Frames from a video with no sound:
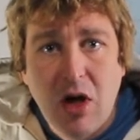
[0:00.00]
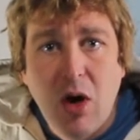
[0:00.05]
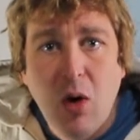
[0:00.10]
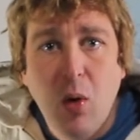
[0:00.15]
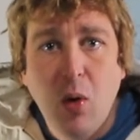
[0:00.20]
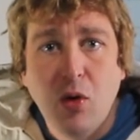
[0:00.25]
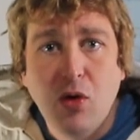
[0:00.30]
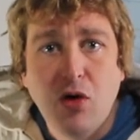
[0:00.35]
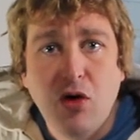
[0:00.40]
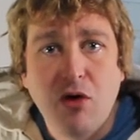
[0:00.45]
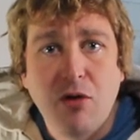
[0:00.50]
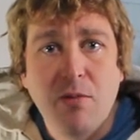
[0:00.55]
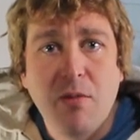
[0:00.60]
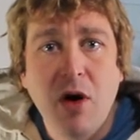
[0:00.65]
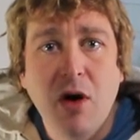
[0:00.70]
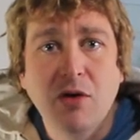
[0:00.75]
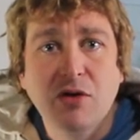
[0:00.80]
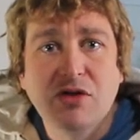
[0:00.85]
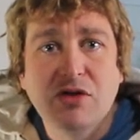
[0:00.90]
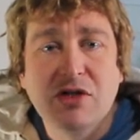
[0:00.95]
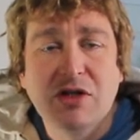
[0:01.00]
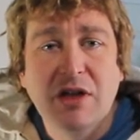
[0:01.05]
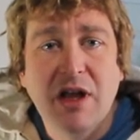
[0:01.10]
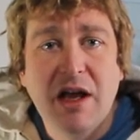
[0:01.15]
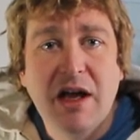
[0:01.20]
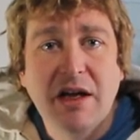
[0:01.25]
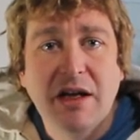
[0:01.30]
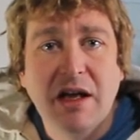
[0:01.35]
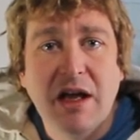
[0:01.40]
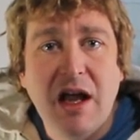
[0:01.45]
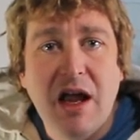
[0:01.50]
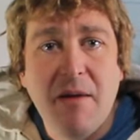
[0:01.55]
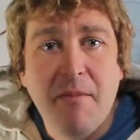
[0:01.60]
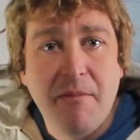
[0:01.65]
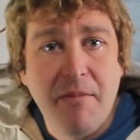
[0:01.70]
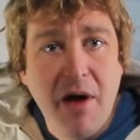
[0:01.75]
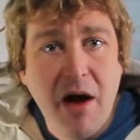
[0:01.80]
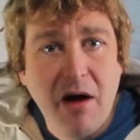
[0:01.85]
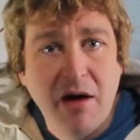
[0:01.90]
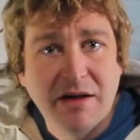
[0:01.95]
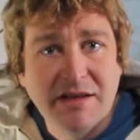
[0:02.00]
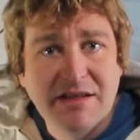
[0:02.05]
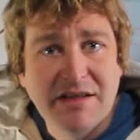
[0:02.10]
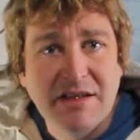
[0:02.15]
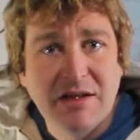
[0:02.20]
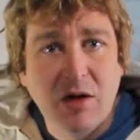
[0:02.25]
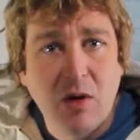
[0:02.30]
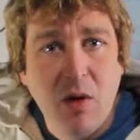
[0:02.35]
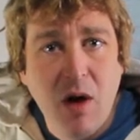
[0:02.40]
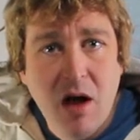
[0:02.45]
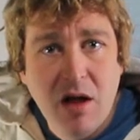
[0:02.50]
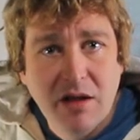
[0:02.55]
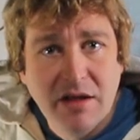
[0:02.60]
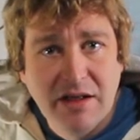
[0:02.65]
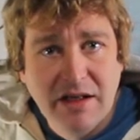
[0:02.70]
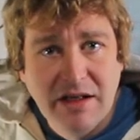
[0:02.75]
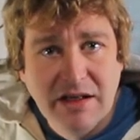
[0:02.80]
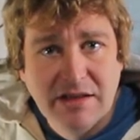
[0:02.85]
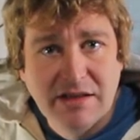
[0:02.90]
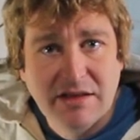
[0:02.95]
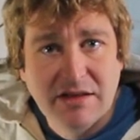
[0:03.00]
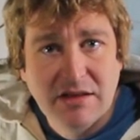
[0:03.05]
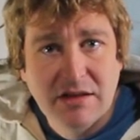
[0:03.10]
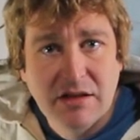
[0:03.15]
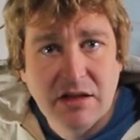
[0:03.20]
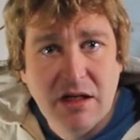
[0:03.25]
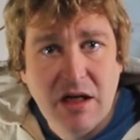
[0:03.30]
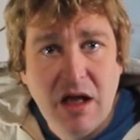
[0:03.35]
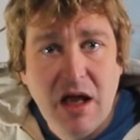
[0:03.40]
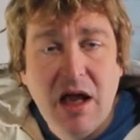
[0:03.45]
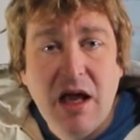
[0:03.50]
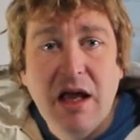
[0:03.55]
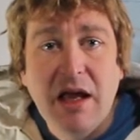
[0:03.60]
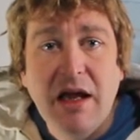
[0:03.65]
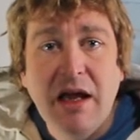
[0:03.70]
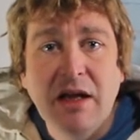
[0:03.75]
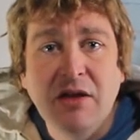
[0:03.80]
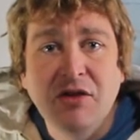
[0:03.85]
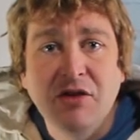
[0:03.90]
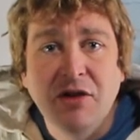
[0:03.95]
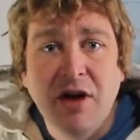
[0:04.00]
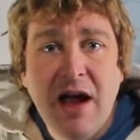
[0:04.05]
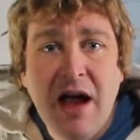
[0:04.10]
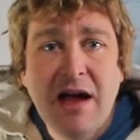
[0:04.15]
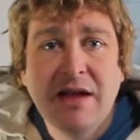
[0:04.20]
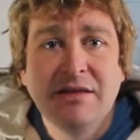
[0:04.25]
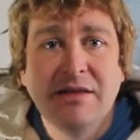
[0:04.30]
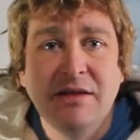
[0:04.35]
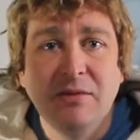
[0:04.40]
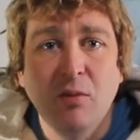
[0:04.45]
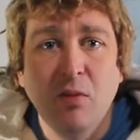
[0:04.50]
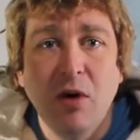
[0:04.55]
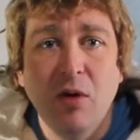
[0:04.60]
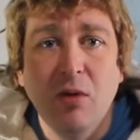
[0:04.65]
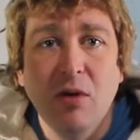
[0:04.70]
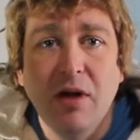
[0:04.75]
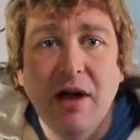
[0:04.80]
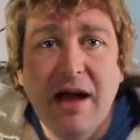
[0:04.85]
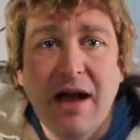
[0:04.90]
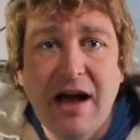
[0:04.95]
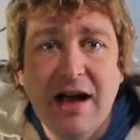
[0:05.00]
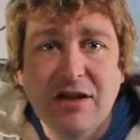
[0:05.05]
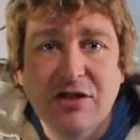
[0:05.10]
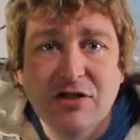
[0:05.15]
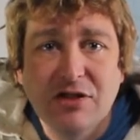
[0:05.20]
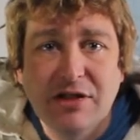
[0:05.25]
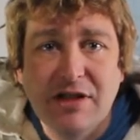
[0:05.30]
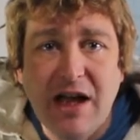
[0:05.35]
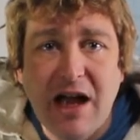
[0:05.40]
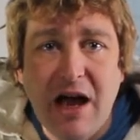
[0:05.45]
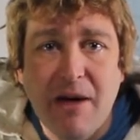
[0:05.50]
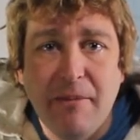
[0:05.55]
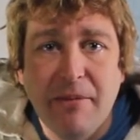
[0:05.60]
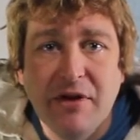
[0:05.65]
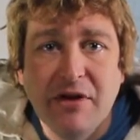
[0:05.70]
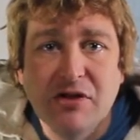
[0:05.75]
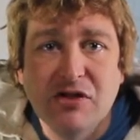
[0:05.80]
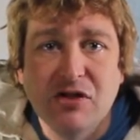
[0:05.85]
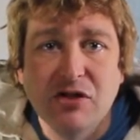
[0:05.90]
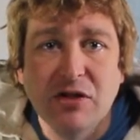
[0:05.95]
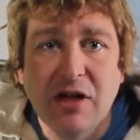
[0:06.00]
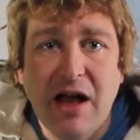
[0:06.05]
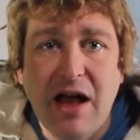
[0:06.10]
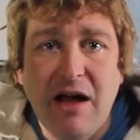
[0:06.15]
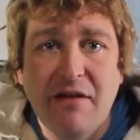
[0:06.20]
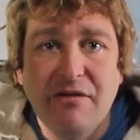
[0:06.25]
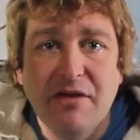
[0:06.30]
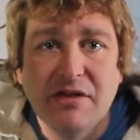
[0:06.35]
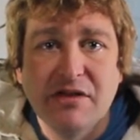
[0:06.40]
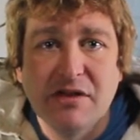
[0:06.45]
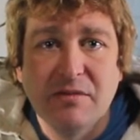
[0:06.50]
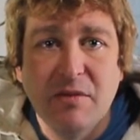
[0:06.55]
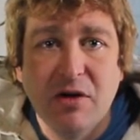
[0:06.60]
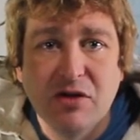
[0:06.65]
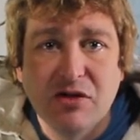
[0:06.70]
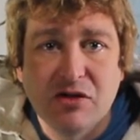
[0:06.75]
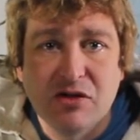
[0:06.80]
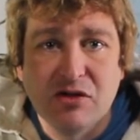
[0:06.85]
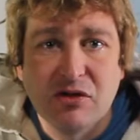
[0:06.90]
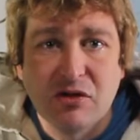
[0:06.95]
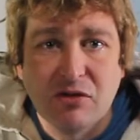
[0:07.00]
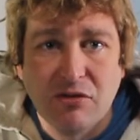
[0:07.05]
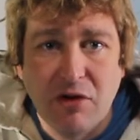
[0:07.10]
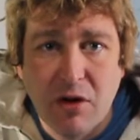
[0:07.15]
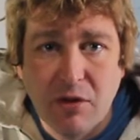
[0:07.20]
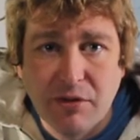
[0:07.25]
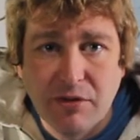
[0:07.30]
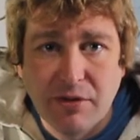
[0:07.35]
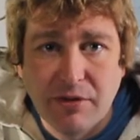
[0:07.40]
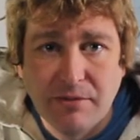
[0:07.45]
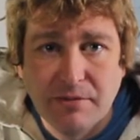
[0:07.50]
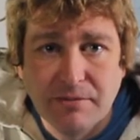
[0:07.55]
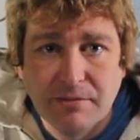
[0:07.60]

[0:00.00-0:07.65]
or your most embarrassing qualities in your acting, what will actually happen is you'll have this emotional growth.